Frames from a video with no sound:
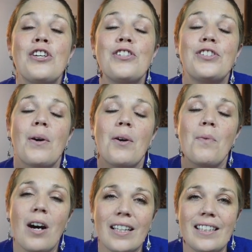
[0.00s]
So I
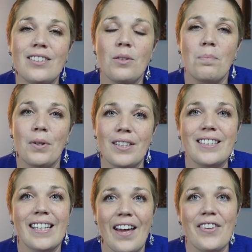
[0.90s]
wanted to put
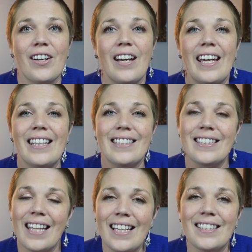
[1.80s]
together a
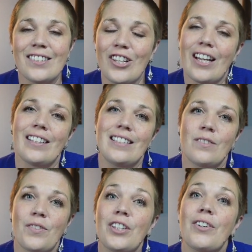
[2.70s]
concise
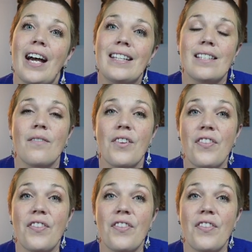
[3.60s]
checklist for you guys of the